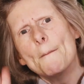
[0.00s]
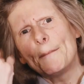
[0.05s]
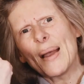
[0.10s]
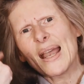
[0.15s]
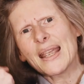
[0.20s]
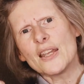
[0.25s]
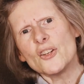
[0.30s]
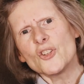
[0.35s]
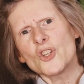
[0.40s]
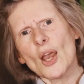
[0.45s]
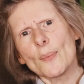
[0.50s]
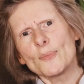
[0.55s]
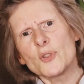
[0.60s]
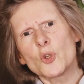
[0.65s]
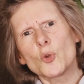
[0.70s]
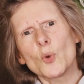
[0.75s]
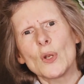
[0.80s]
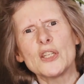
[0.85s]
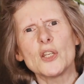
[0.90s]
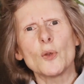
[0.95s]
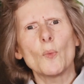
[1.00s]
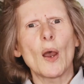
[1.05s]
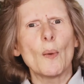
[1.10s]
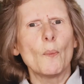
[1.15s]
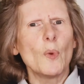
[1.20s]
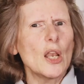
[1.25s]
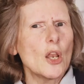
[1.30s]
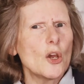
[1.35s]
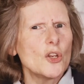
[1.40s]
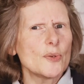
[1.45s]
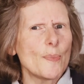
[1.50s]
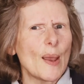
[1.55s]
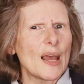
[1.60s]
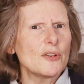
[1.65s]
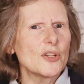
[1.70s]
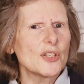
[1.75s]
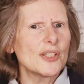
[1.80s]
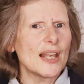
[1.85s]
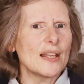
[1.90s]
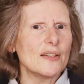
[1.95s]
Back in chapter 21, we learned
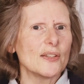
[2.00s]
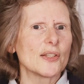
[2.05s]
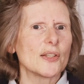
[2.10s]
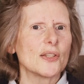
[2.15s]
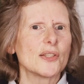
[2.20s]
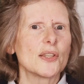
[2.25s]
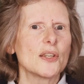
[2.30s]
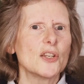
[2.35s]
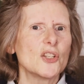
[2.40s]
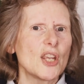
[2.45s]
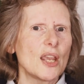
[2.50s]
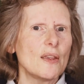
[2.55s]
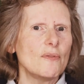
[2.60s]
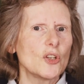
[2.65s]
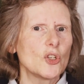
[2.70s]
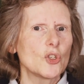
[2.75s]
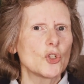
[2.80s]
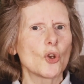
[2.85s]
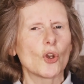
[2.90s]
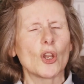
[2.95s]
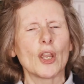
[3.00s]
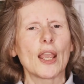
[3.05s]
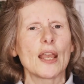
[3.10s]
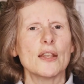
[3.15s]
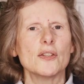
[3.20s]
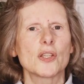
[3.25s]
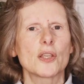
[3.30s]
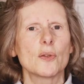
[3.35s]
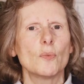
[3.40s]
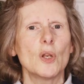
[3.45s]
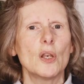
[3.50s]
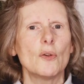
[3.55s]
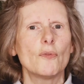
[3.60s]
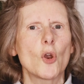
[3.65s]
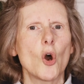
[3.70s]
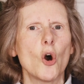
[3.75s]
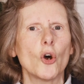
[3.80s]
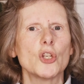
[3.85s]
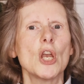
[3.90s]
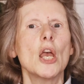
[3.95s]
about a census that David took against the will
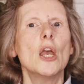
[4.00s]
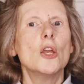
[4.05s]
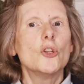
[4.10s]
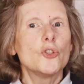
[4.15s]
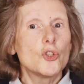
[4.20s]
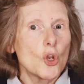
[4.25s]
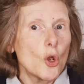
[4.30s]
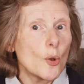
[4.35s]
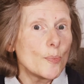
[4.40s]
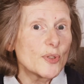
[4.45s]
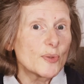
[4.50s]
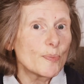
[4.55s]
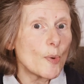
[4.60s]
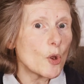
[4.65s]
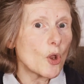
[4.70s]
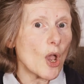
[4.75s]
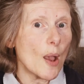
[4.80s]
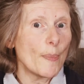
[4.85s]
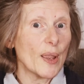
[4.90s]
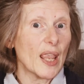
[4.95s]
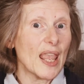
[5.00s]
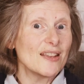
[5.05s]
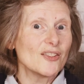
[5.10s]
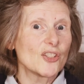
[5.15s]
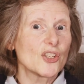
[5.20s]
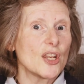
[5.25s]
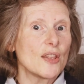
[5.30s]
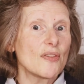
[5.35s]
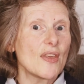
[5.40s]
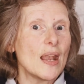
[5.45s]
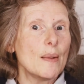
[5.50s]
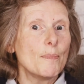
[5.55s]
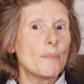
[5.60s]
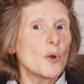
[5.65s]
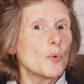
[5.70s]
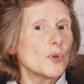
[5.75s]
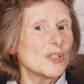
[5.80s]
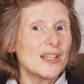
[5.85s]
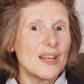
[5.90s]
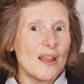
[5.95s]
of God. Job spoke up against it then,
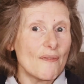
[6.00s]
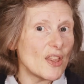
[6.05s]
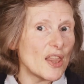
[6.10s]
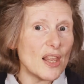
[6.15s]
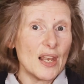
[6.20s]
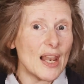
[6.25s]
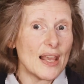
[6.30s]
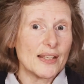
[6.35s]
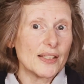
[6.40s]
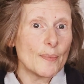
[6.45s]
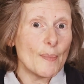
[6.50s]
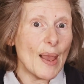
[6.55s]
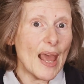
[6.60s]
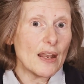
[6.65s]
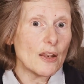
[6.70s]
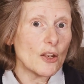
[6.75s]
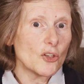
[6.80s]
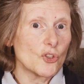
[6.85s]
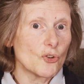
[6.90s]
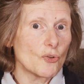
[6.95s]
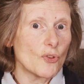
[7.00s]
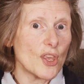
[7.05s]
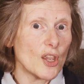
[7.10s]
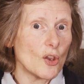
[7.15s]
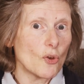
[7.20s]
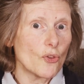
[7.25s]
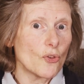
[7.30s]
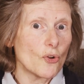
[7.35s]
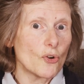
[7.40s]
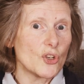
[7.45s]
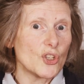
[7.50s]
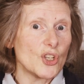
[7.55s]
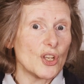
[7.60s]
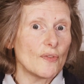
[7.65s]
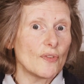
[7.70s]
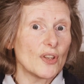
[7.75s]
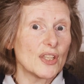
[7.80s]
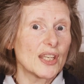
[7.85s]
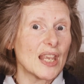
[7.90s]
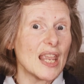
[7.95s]
but was nevertheless a man under the
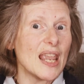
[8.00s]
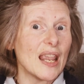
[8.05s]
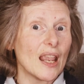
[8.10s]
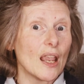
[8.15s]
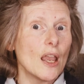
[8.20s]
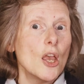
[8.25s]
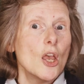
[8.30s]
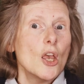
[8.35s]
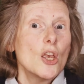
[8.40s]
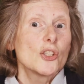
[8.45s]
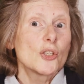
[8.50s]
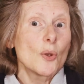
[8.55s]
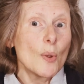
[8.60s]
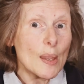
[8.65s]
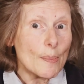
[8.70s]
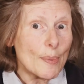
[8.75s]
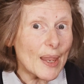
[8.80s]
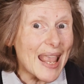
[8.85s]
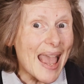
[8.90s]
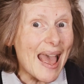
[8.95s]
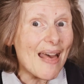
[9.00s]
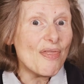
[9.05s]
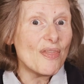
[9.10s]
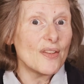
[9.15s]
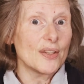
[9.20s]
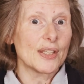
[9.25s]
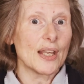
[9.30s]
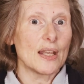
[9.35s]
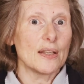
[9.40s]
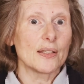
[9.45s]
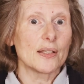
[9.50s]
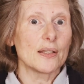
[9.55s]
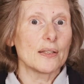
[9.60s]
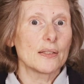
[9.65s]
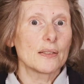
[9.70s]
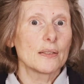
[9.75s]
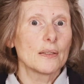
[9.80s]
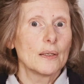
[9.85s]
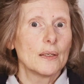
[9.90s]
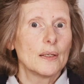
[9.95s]
authority of his king, so he began the
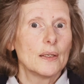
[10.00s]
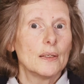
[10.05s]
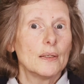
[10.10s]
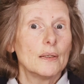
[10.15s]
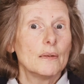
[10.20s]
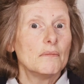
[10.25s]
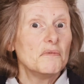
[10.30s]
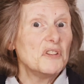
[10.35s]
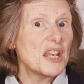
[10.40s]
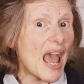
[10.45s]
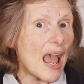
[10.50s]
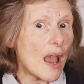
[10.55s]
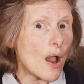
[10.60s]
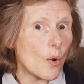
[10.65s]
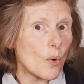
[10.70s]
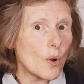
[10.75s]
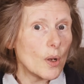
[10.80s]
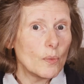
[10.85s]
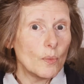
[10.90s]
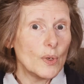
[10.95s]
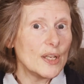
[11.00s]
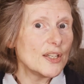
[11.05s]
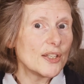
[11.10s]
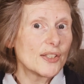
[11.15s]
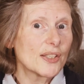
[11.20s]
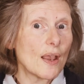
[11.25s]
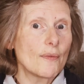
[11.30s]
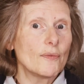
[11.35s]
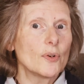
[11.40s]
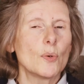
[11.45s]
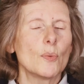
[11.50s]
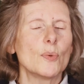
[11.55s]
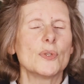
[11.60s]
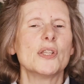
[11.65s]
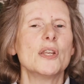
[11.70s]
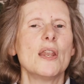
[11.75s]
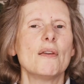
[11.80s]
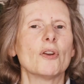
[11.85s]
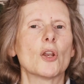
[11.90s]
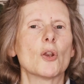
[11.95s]
census. Now we discover it
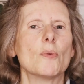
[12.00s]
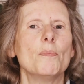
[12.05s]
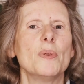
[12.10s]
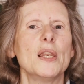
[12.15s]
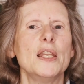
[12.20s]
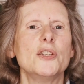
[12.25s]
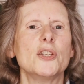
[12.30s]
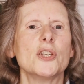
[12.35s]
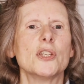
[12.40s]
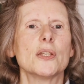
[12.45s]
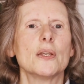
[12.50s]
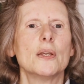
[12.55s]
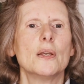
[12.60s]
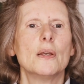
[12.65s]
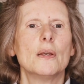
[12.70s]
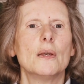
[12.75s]
was never completed.